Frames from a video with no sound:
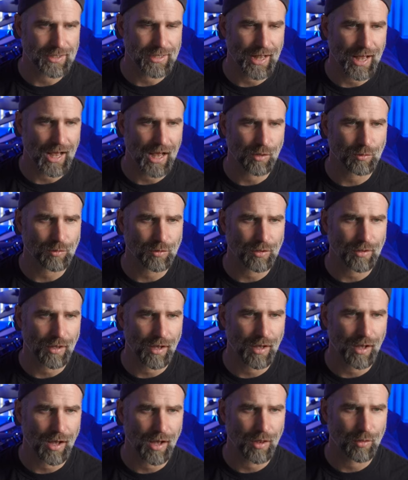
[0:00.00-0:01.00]
it out,
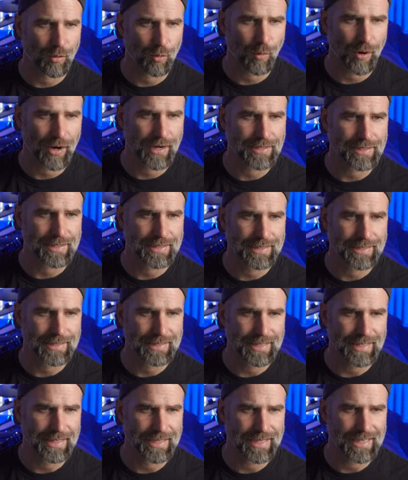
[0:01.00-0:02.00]
otherwise
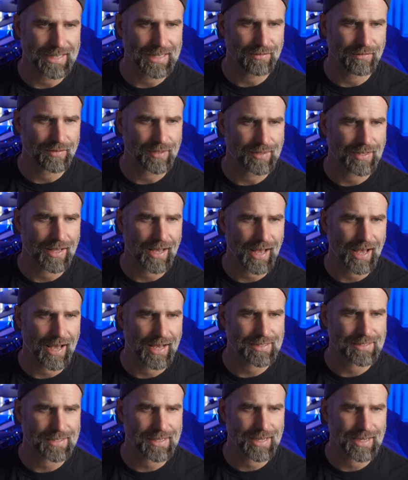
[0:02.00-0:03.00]
leave it
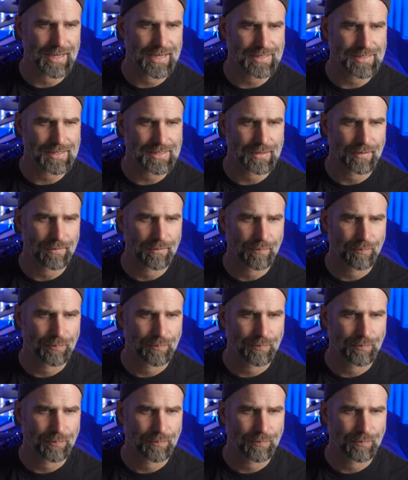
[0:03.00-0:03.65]
as is.